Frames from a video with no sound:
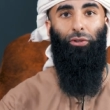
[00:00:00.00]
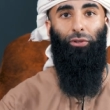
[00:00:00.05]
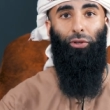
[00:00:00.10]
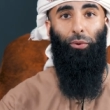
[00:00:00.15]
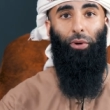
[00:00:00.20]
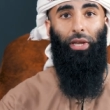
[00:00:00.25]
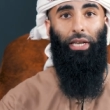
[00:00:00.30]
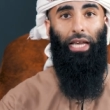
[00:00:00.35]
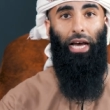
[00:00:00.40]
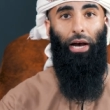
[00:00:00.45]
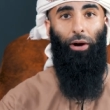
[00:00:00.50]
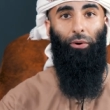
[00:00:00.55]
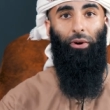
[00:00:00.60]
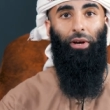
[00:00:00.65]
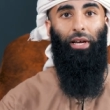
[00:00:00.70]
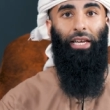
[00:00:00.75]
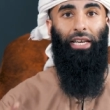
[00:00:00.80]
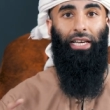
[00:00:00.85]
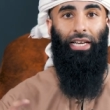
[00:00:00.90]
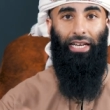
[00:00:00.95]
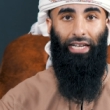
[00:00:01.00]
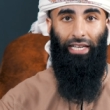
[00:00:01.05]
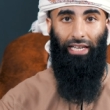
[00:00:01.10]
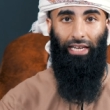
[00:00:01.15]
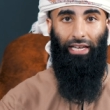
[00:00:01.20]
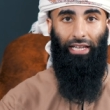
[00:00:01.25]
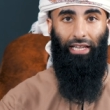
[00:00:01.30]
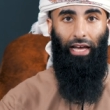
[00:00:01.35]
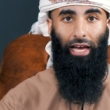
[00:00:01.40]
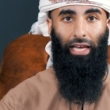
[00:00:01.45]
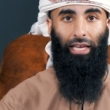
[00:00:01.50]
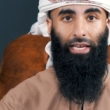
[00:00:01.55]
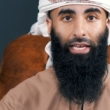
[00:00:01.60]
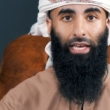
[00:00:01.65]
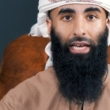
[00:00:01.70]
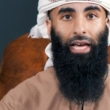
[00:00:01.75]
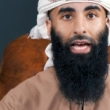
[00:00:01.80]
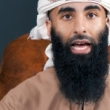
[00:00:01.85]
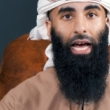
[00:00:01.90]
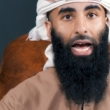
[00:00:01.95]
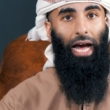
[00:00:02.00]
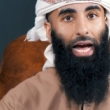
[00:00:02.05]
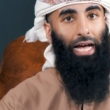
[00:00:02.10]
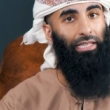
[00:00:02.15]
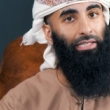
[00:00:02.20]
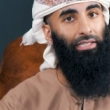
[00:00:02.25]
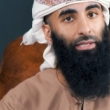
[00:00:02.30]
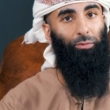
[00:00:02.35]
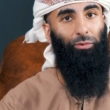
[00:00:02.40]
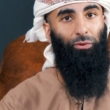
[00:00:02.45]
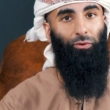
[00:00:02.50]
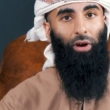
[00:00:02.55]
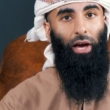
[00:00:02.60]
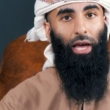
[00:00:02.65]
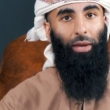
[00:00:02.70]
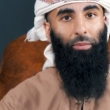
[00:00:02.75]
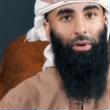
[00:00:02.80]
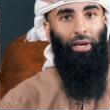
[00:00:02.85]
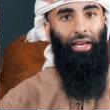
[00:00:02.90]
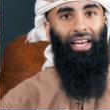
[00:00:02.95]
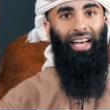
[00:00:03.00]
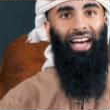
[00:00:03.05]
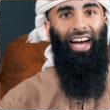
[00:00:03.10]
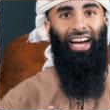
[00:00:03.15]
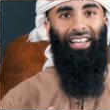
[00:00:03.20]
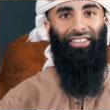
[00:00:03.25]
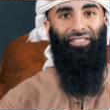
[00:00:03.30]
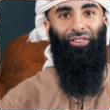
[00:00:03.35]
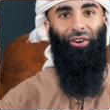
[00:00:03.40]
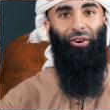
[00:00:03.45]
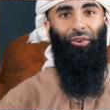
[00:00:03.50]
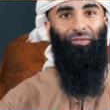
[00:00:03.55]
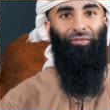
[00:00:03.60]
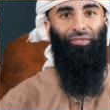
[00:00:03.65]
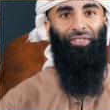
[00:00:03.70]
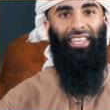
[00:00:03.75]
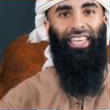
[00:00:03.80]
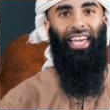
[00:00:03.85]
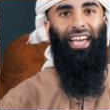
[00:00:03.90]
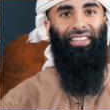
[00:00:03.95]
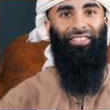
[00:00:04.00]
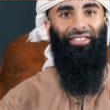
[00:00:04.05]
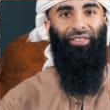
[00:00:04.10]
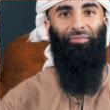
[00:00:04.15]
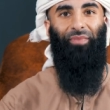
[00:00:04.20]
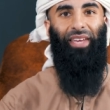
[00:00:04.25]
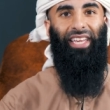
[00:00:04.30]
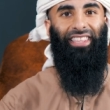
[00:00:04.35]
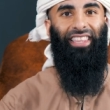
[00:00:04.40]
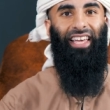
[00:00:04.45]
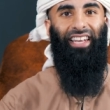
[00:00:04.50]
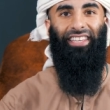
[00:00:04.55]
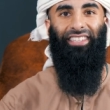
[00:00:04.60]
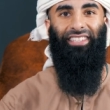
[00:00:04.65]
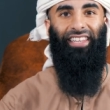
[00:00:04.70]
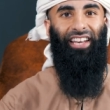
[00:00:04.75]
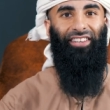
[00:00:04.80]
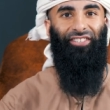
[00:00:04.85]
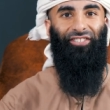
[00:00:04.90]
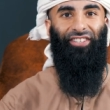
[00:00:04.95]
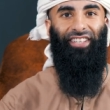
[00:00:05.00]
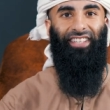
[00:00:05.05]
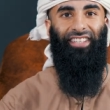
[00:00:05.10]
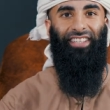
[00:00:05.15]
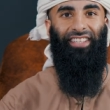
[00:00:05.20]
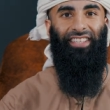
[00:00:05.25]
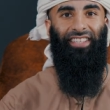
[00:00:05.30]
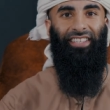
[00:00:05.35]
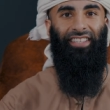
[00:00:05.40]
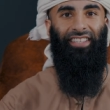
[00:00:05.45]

Do it now, click like and subscribe, and don't forget to make that intention.